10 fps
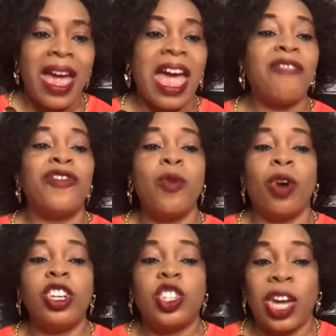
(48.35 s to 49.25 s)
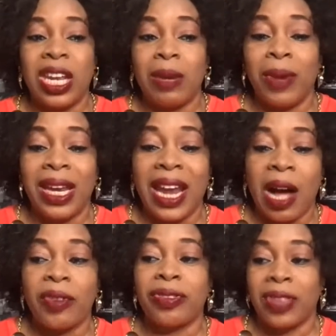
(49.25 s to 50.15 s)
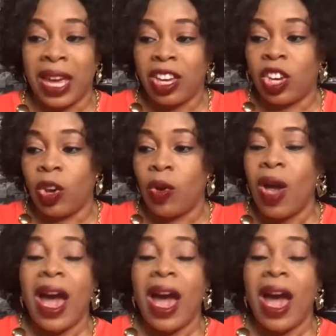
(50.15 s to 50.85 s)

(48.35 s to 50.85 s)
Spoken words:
Everyone joining me now, thank you.